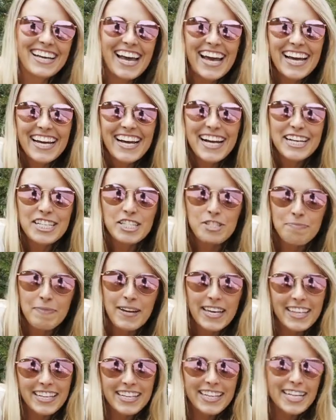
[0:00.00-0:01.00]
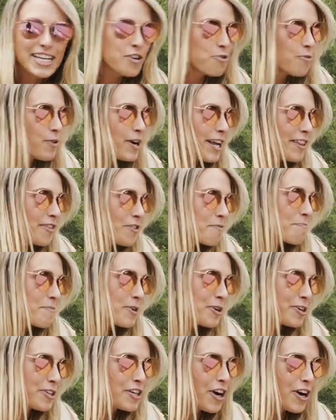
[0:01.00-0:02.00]
Hey guys, Samantha here. We're at the
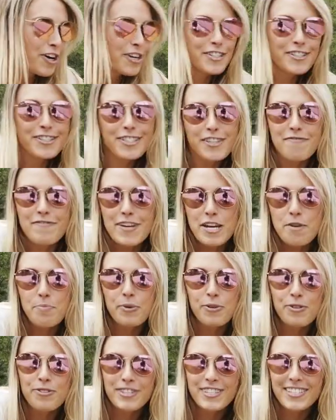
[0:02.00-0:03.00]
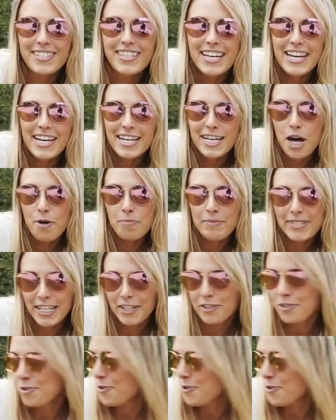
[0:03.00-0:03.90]
Bird Gardens of Naples. Come take a